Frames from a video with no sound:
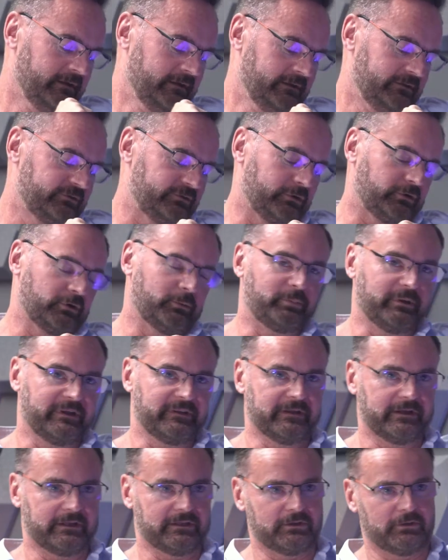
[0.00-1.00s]
So it could be
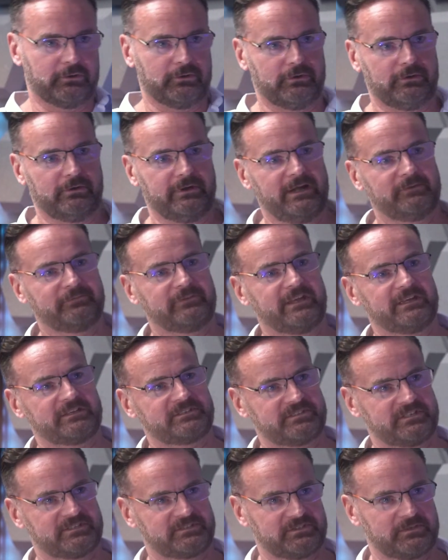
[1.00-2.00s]
that your healthcare
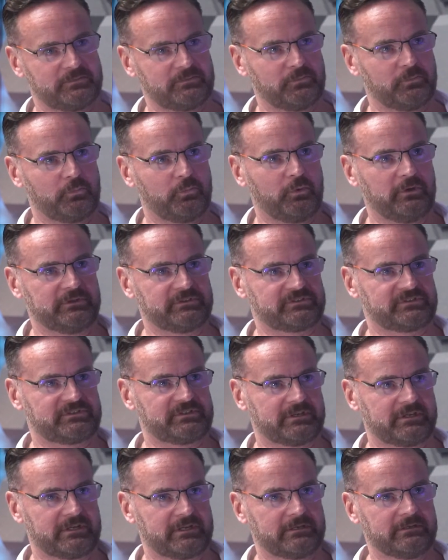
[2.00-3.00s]
system wants
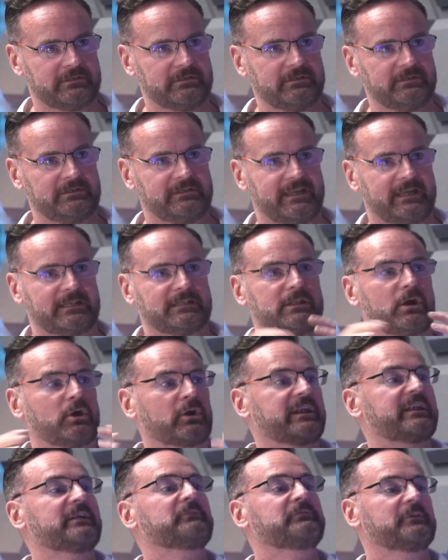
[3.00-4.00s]
to get
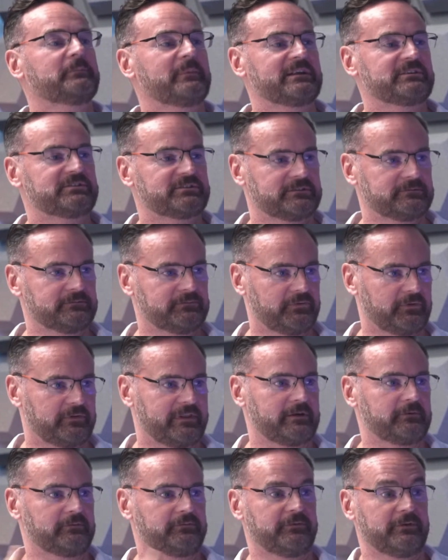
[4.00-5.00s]
login information
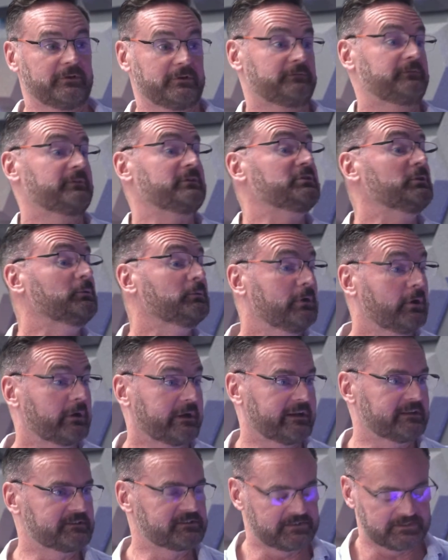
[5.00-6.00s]
for you logging
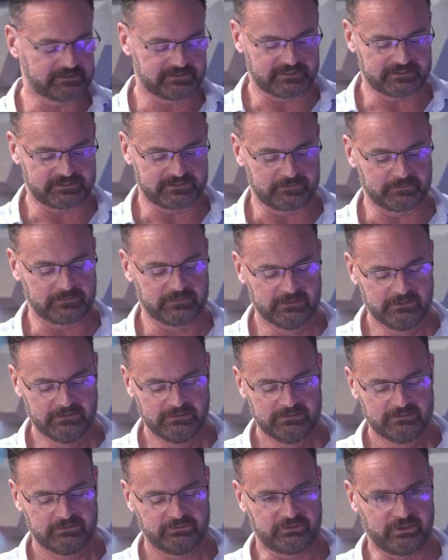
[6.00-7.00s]
into the system.
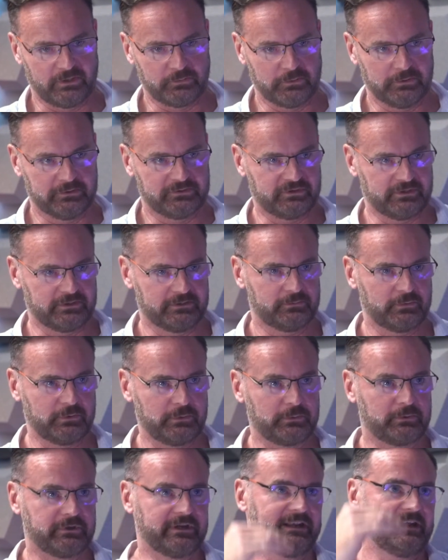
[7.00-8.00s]
So we
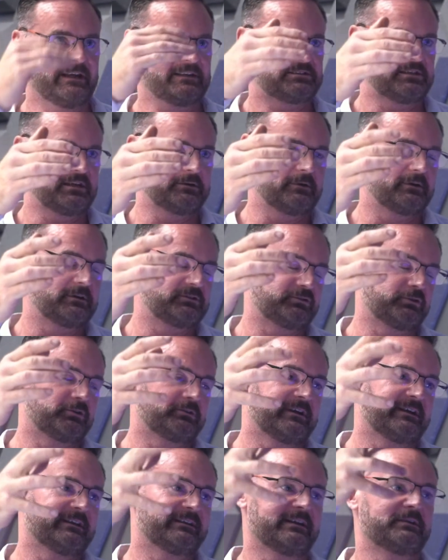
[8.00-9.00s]
would connect to Azure
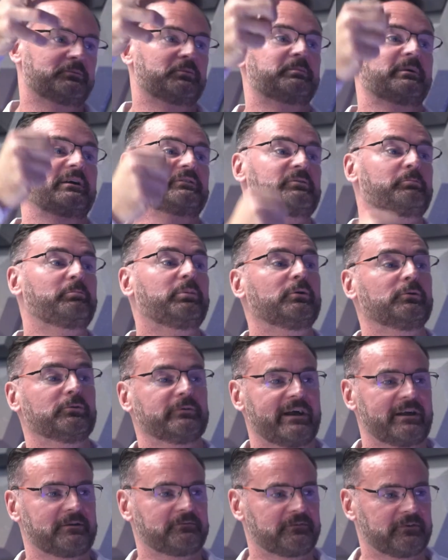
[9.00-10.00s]
AD and we'll be able to pull
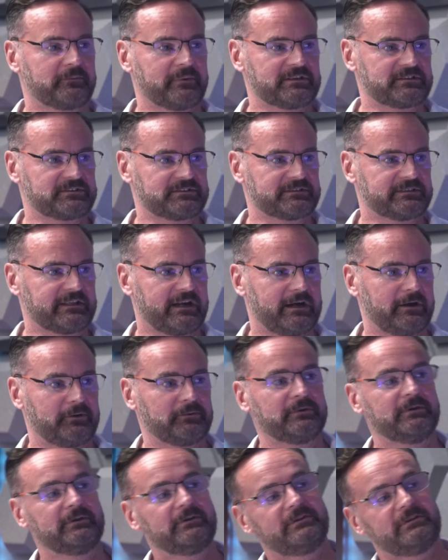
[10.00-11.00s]
that information
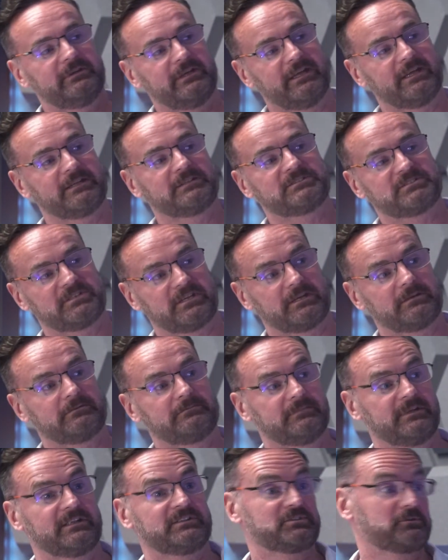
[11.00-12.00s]
down into
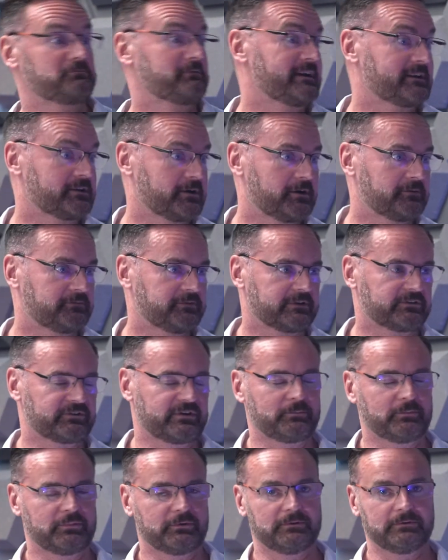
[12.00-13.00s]
Radar, for
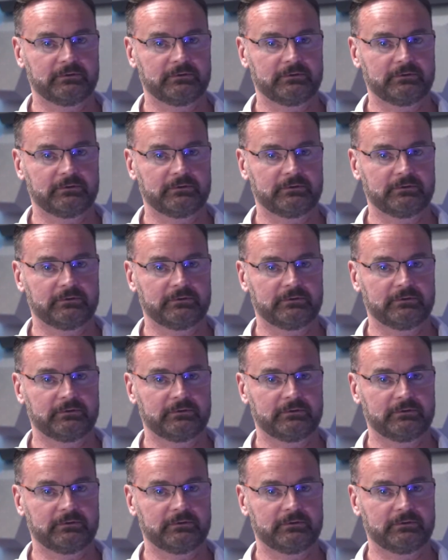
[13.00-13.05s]
example.